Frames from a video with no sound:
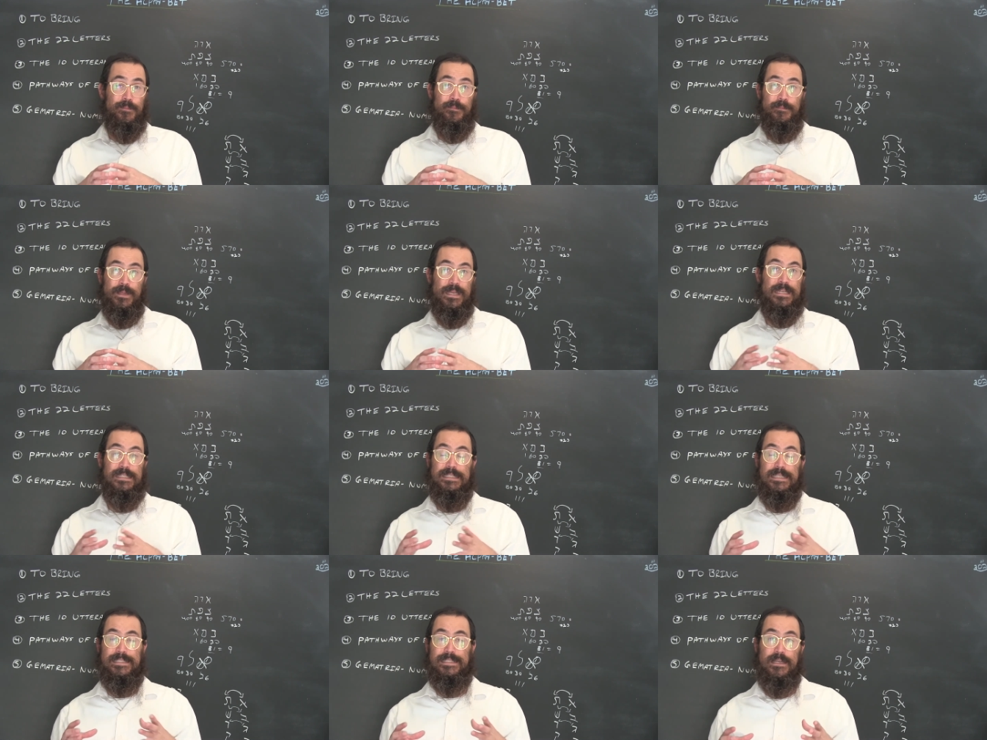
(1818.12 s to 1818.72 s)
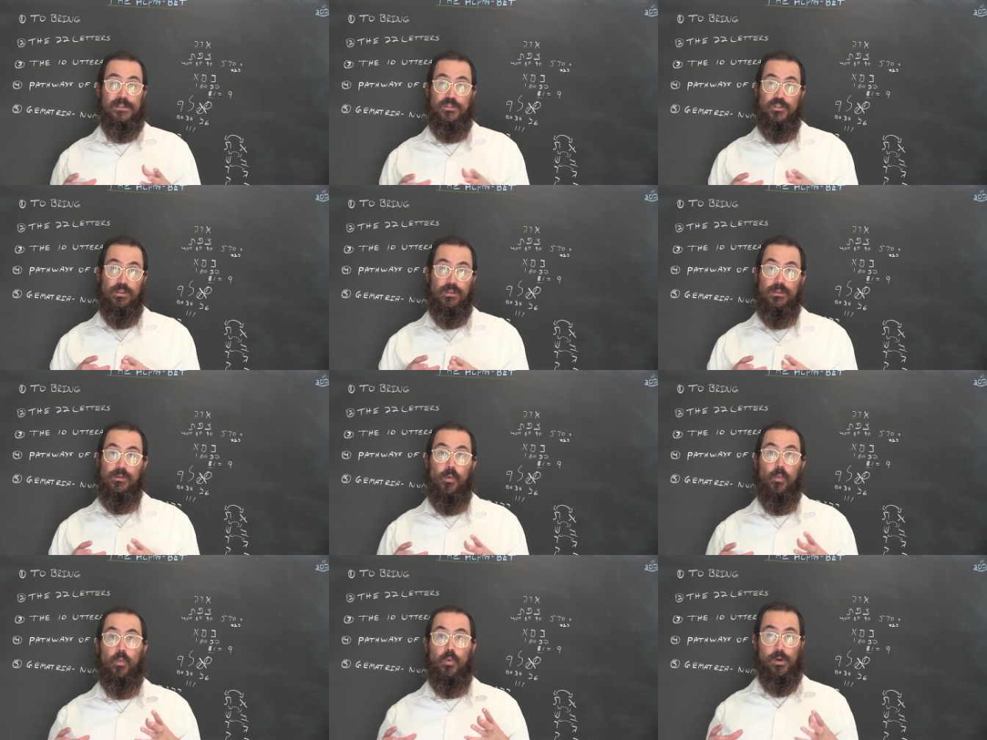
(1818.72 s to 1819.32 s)
because essentially
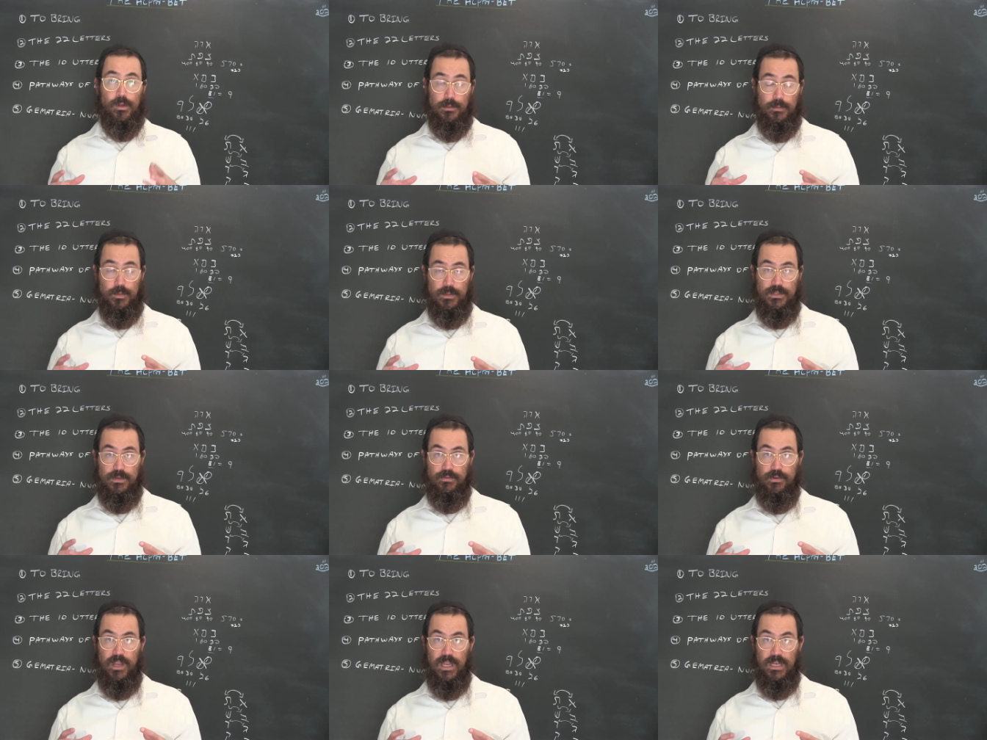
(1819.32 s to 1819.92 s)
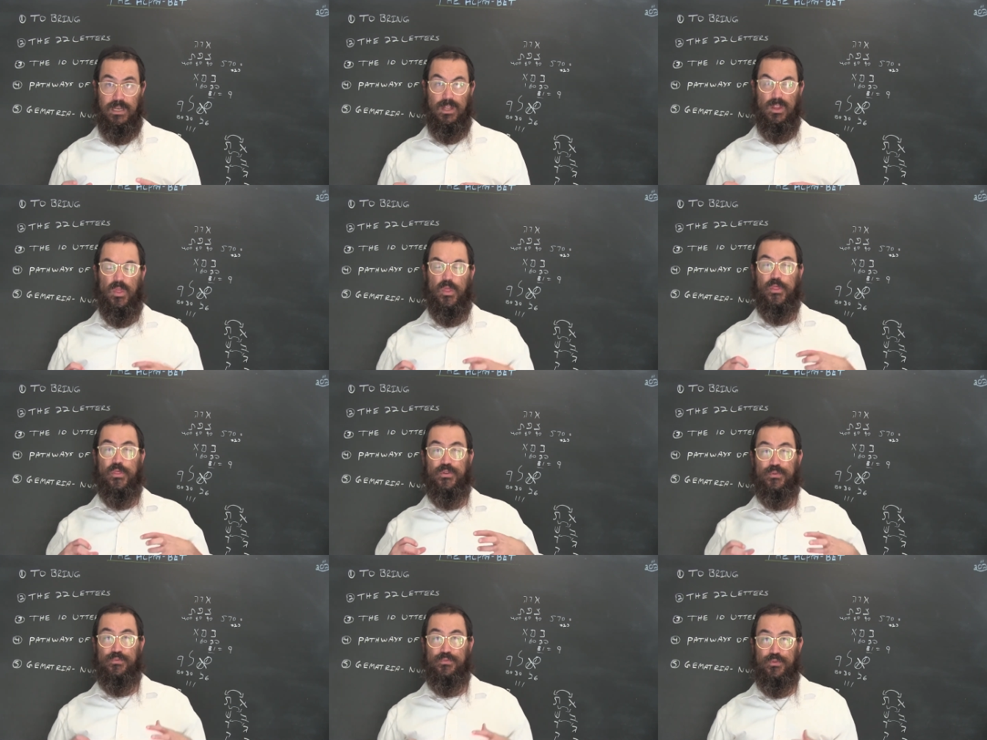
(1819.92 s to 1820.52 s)
the world was created
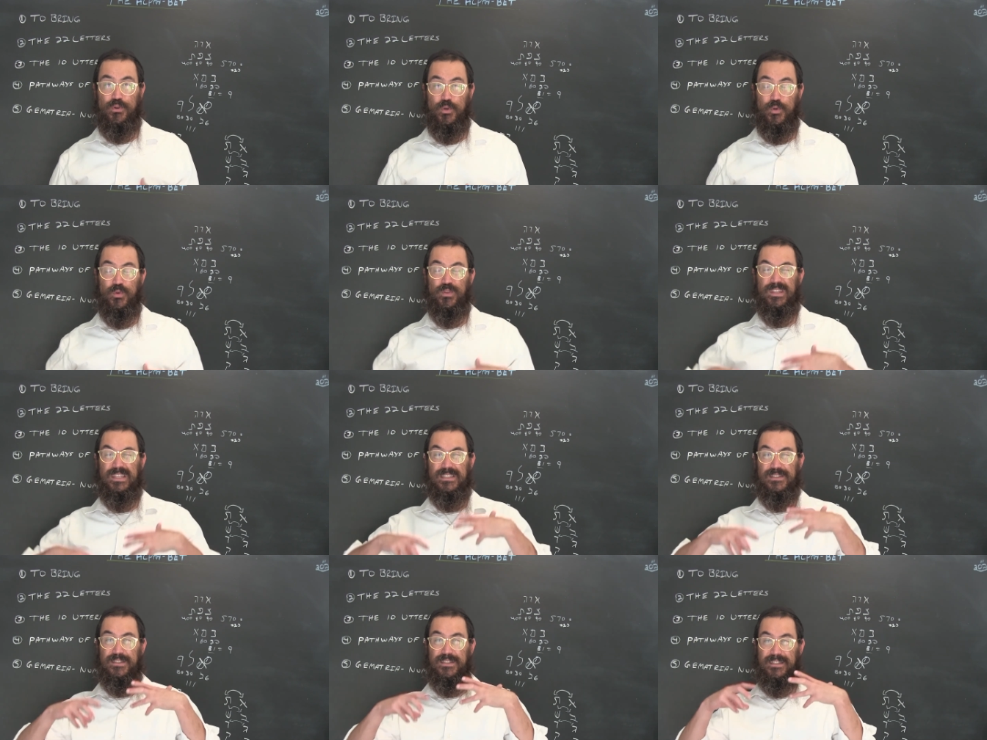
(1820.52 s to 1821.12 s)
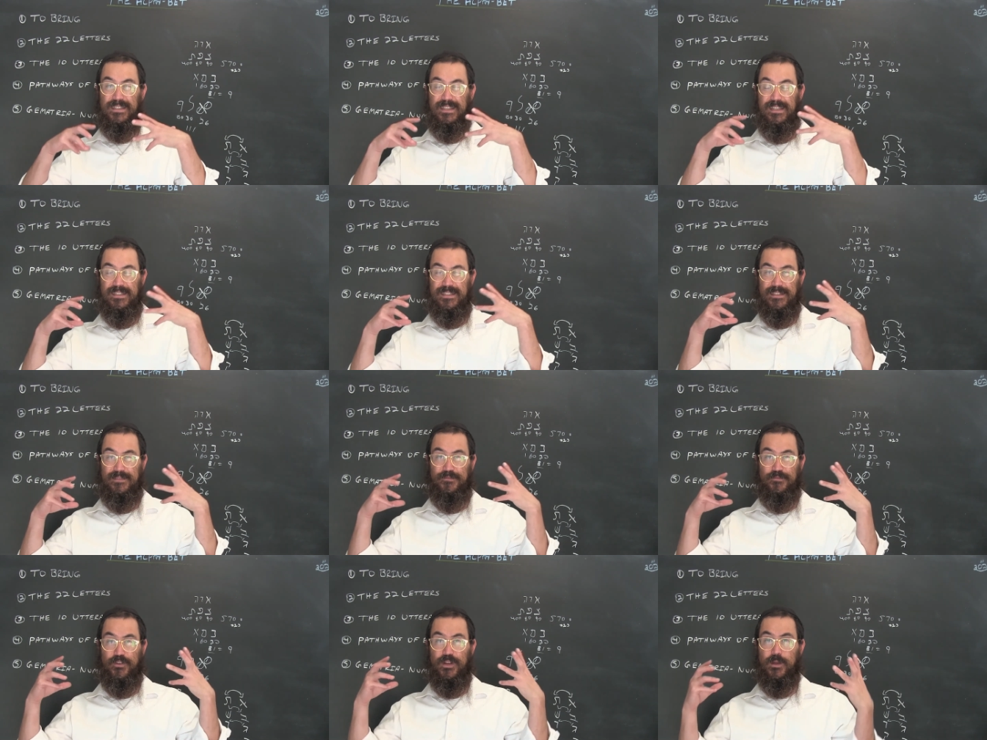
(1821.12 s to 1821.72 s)
through this
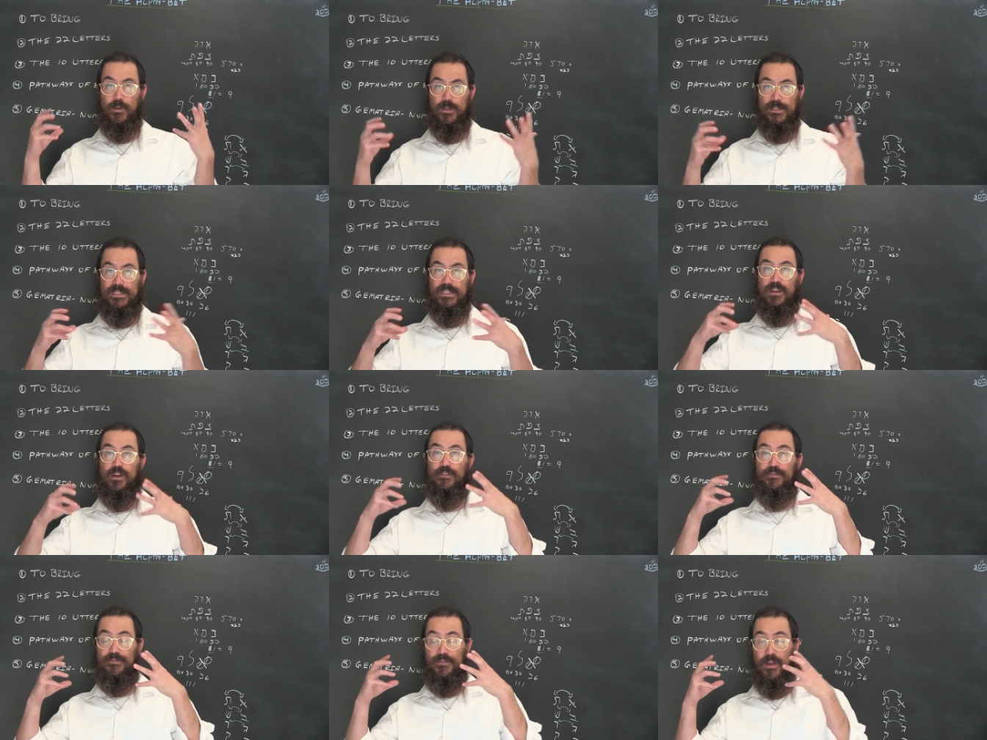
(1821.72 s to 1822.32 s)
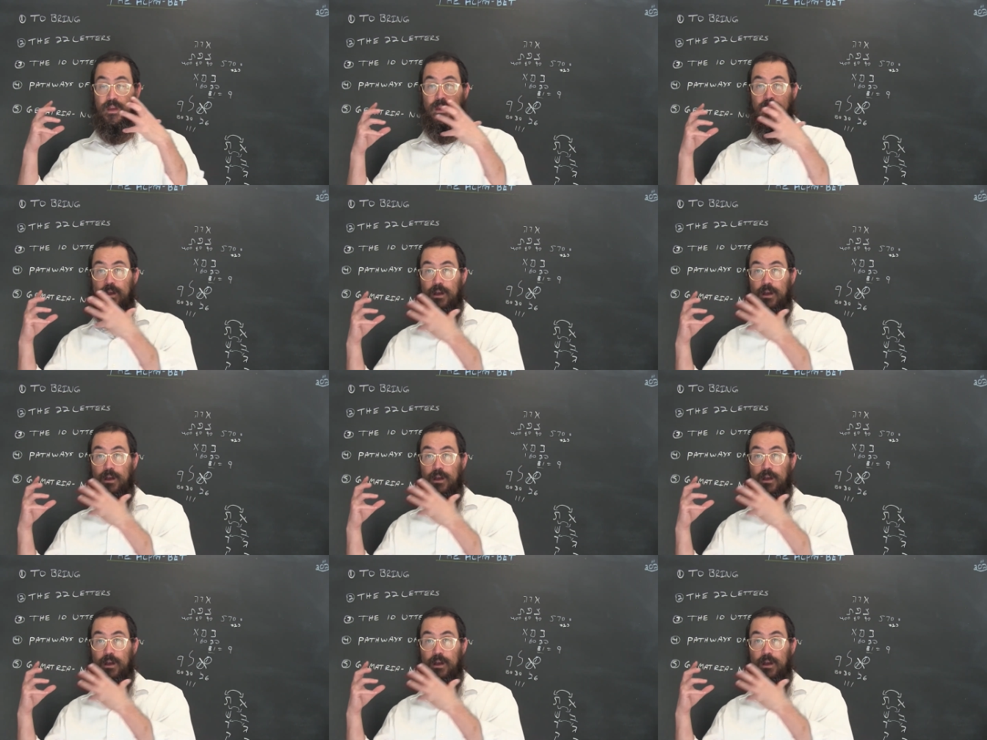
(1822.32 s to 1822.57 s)
this frequency of